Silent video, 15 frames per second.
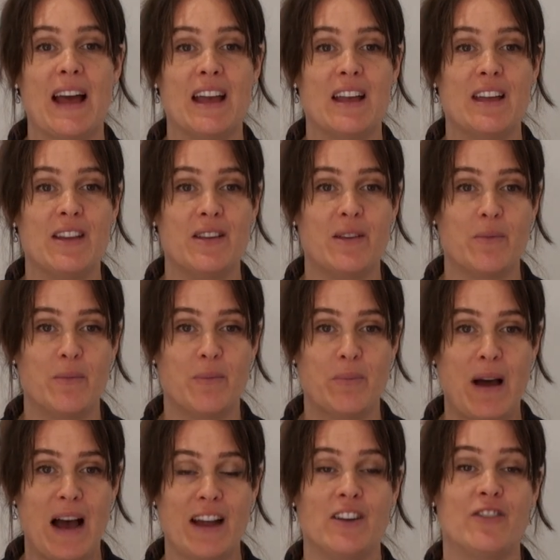a
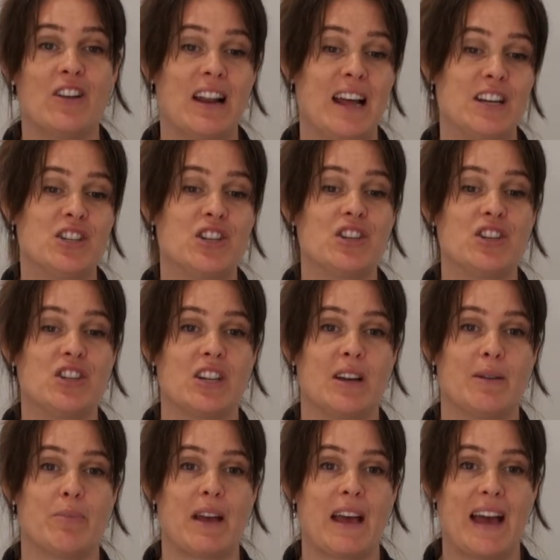partner
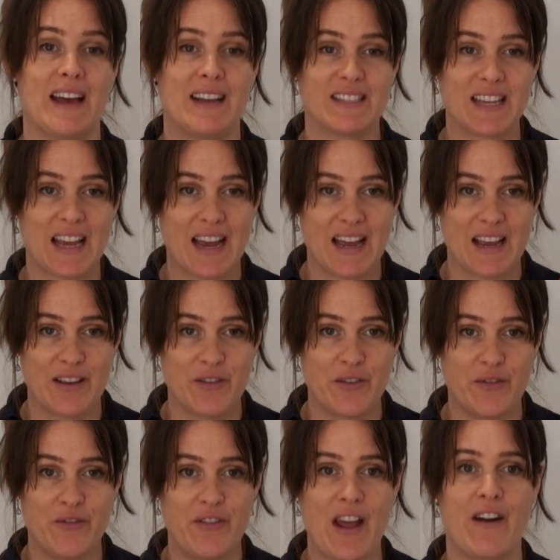relationship has
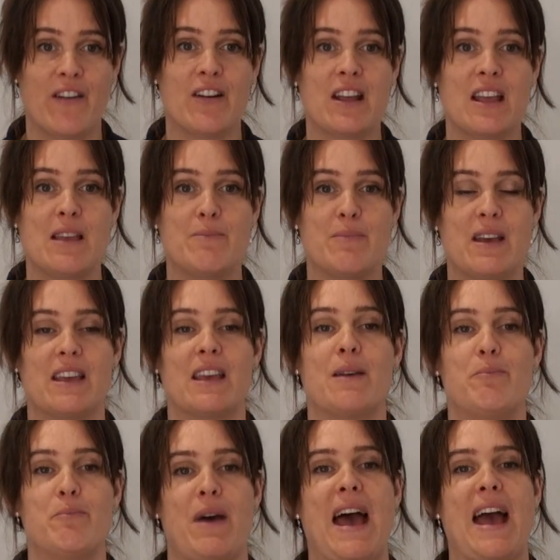a very big
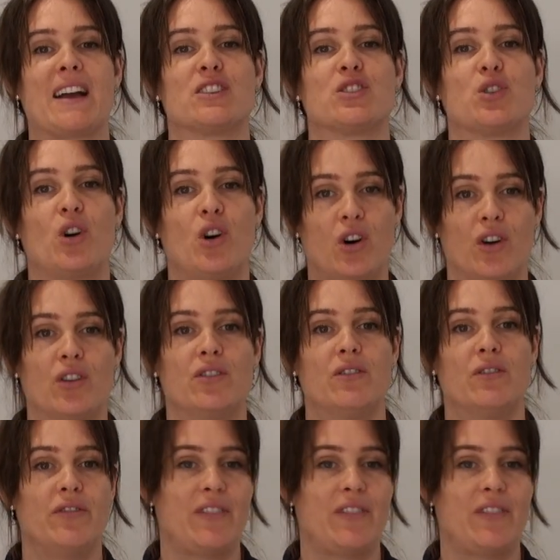impact on